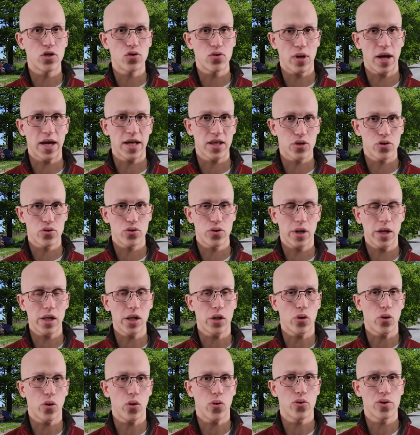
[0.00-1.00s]
a tractor
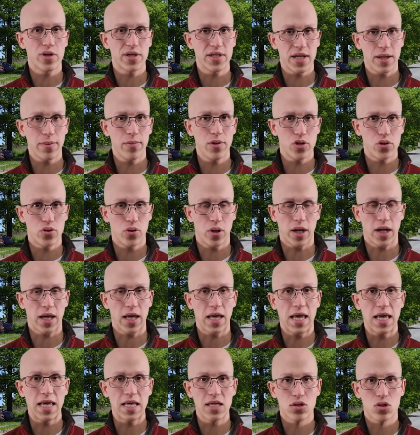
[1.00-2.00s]
trailer or a
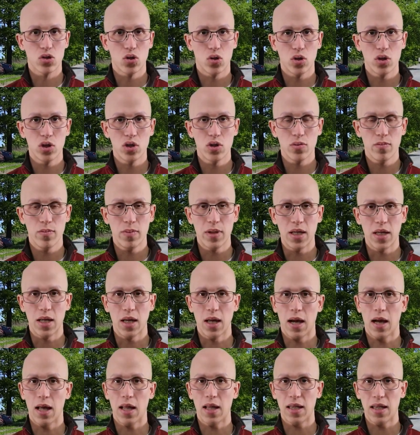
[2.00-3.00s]
semi-truck is going to
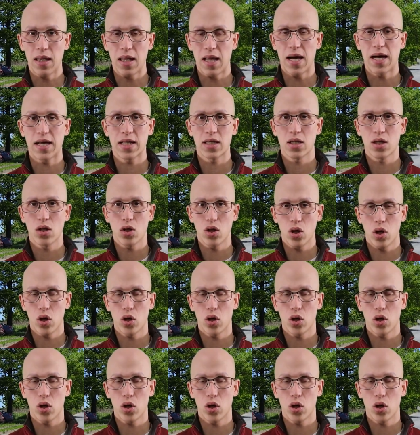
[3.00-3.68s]
be a lot